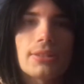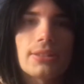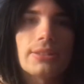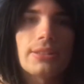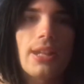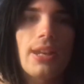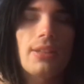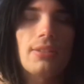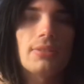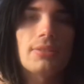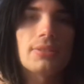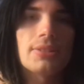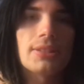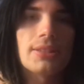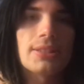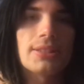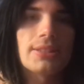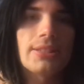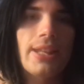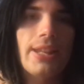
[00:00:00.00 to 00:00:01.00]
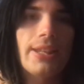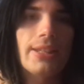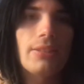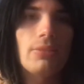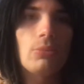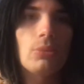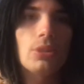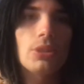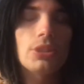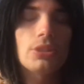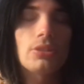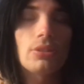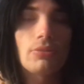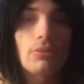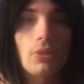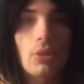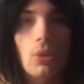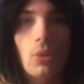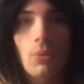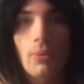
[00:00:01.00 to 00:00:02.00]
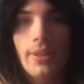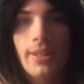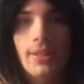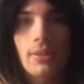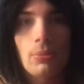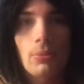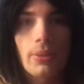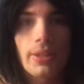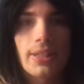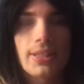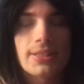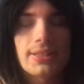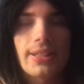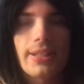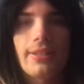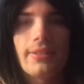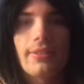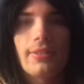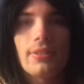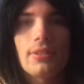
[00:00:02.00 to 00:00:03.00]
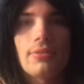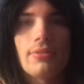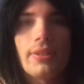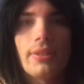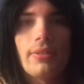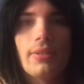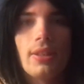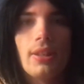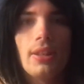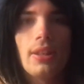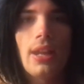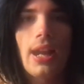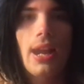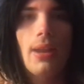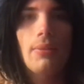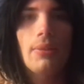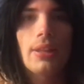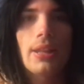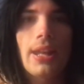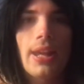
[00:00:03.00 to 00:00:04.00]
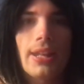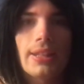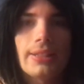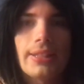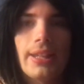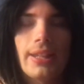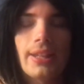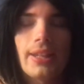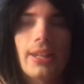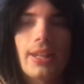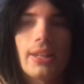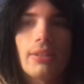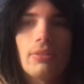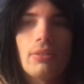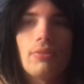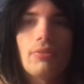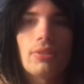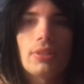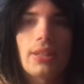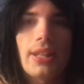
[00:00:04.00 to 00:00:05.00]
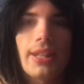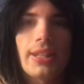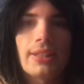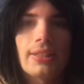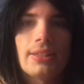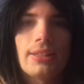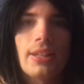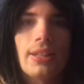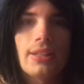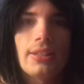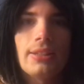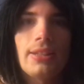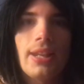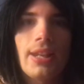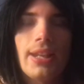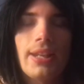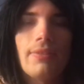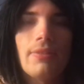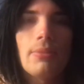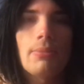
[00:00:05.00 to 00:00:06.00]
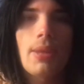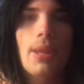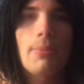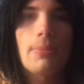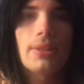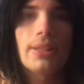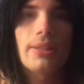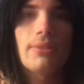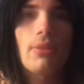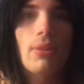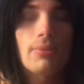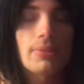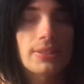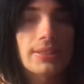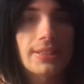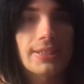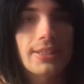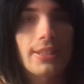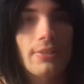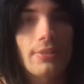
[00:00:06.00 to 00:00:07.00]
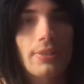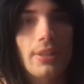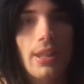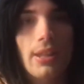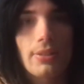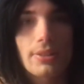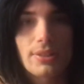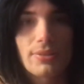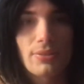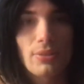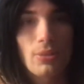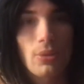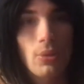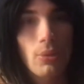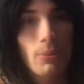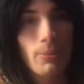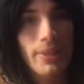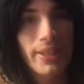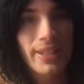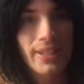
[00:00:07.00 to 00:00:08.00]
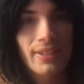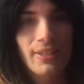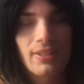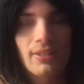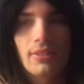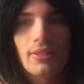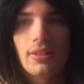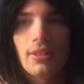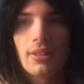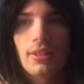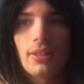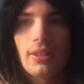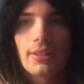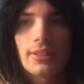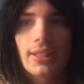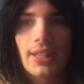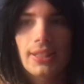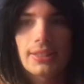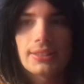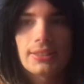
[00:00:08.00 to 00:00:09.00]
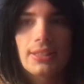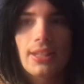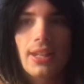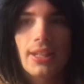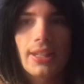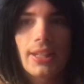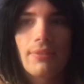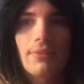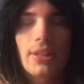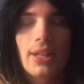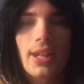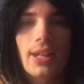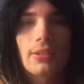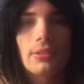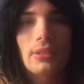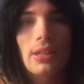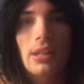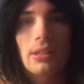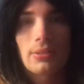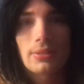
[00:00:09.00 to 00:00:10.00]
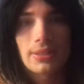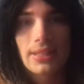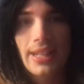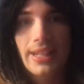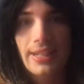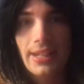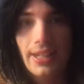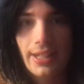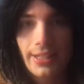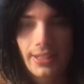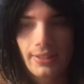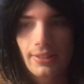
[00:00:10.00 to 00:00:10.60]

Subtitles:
to stay in Worcester for a whole week, when in St. Clairsville, I would have got that kind of room for like, not even maybe a little over $600 for a whole week. That's not even $100 a night.